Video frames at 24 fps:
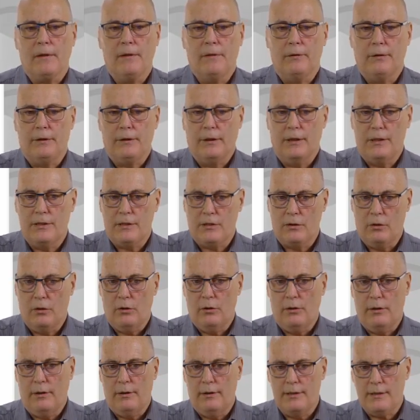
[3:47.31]
Okay,
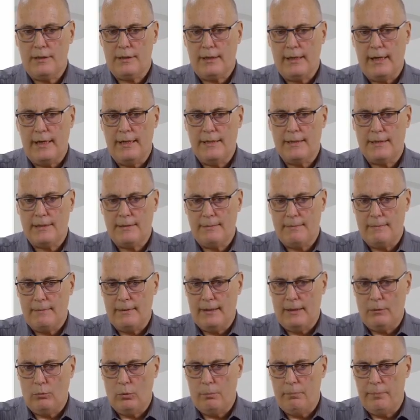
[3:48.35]
so in this case,
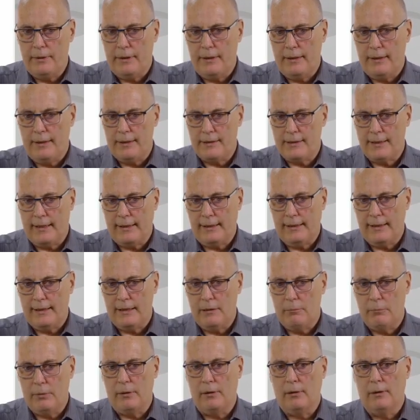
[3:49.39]
it would be exactly in
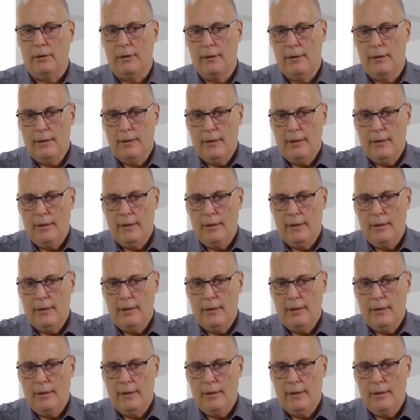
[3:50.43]
the middle.